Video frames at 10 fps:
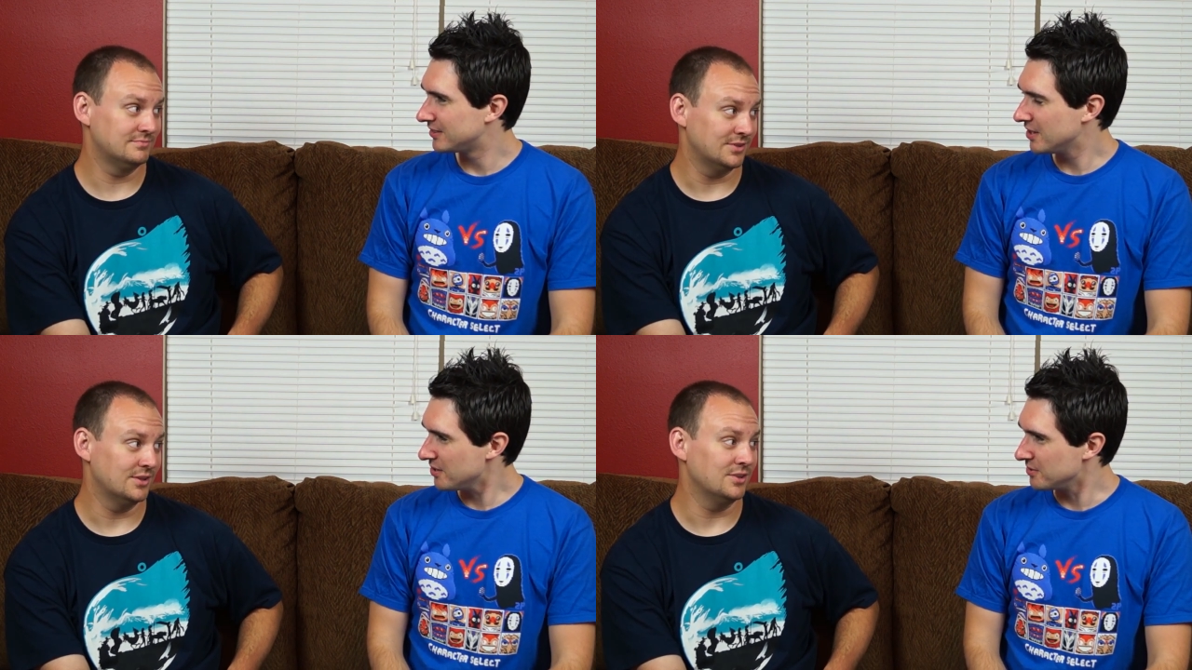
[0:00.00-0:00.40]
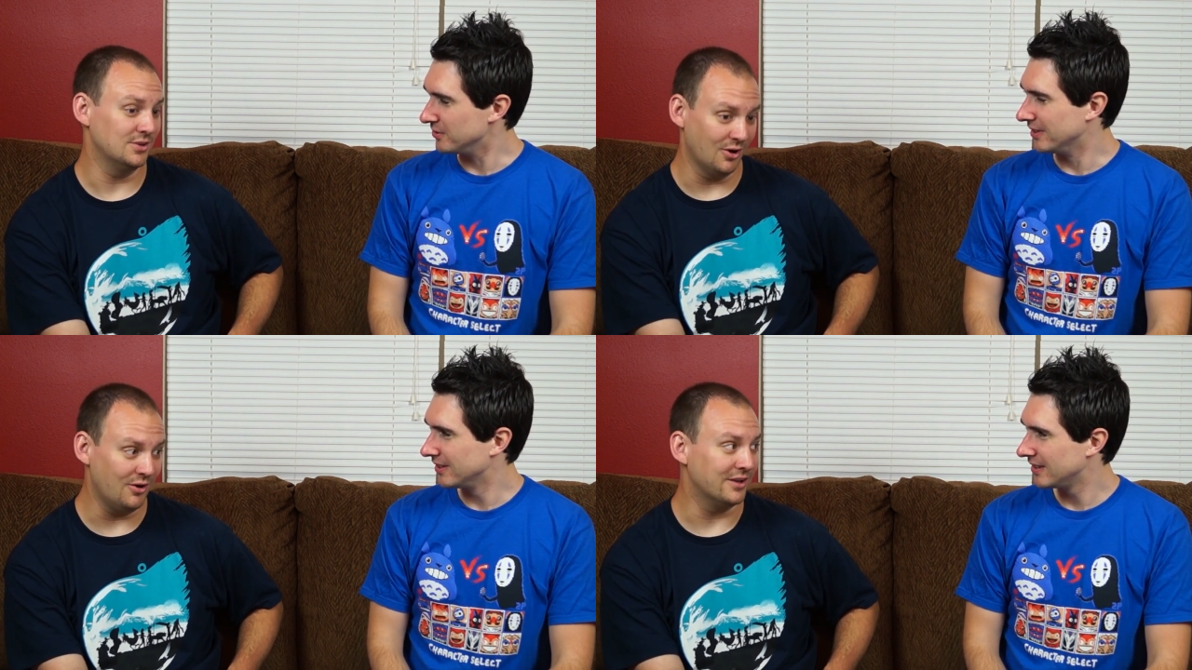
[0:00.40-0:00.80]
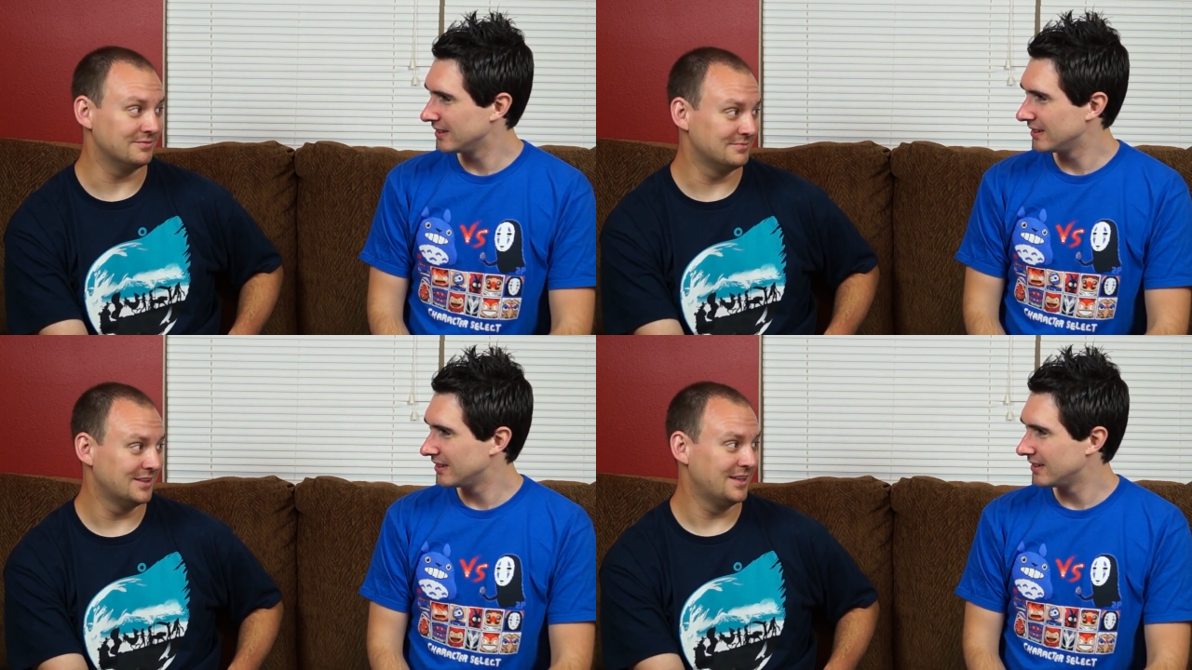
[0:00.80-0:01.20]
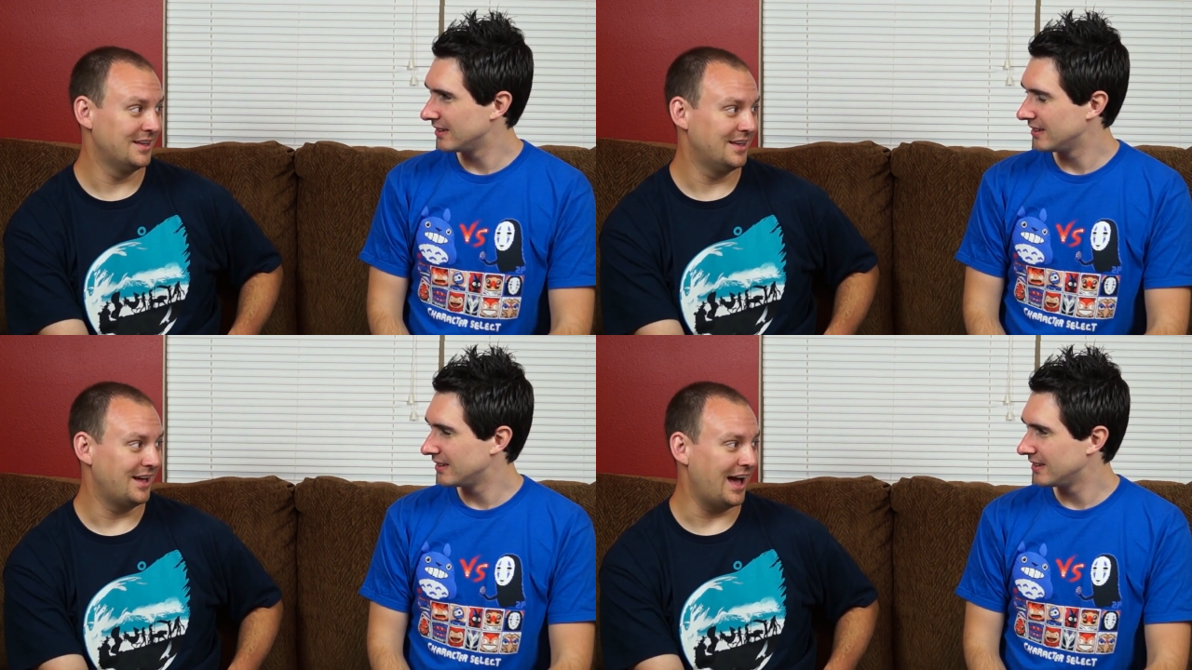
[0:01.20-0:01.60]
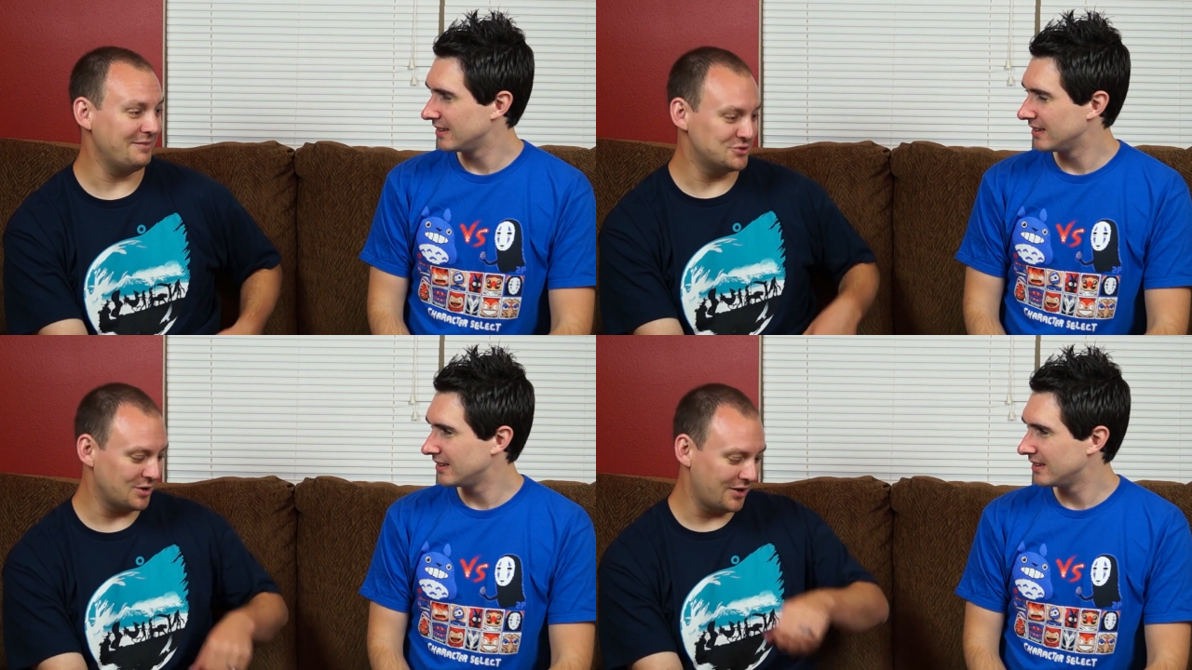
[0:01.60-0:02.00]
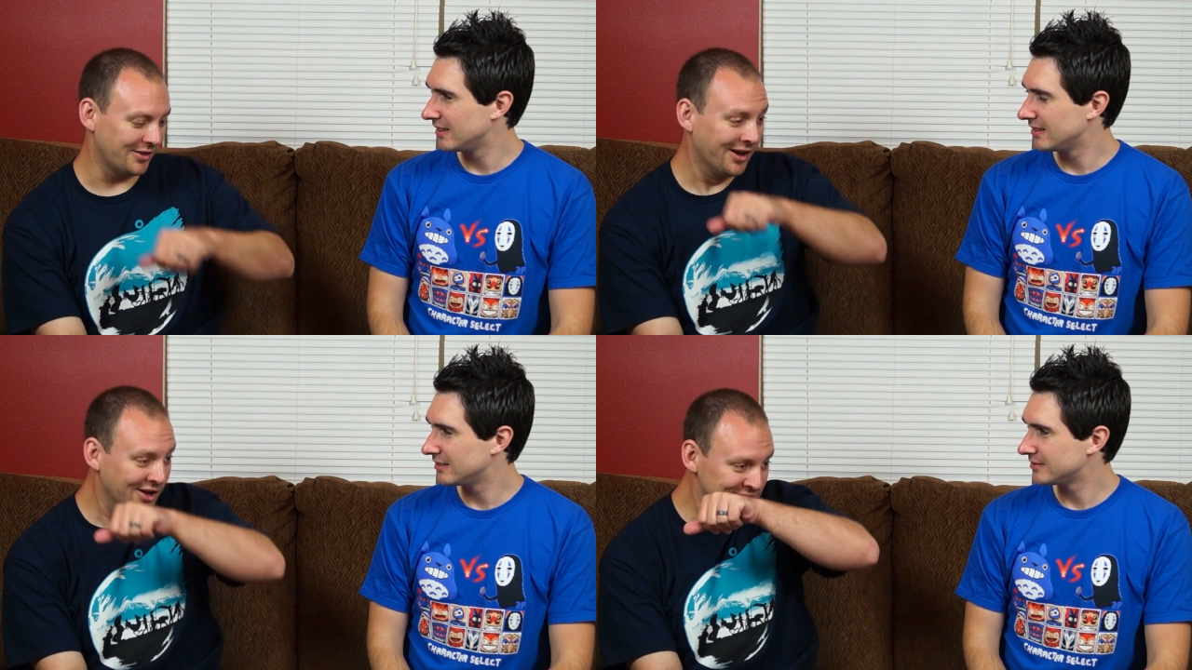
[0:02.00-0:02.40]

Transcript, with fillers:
Speaker 1: Dude. Gone. I even tried the...